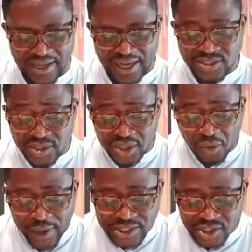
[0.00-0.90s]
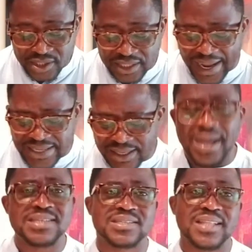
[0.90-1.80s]
And so the question there is, am
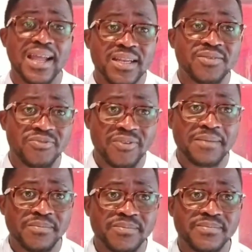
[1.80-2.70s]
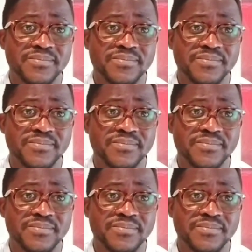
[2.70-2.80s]
I standing firm?